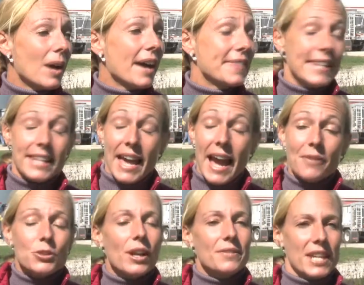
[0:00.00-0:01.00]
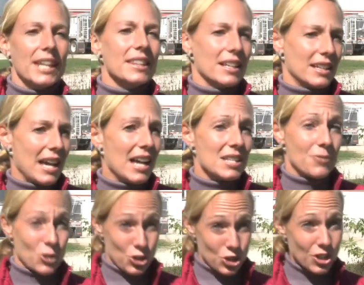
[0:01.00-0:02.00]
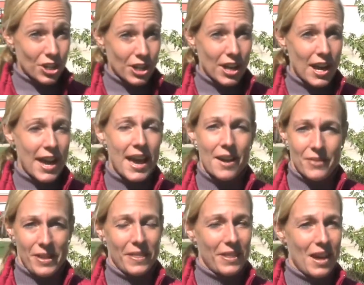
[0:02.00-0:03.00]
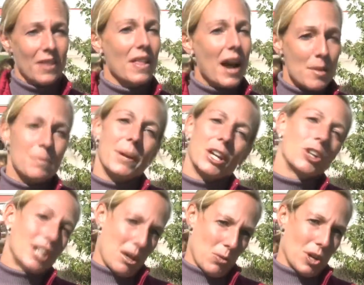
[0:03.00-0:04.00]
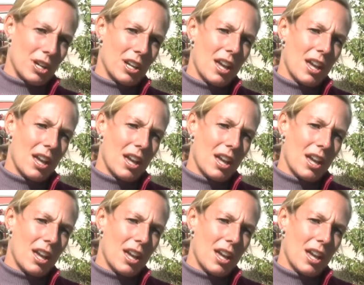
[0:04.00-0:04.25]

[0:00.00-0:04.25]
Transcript: I think after I've taken the class, for sure, I have a lot bigger network.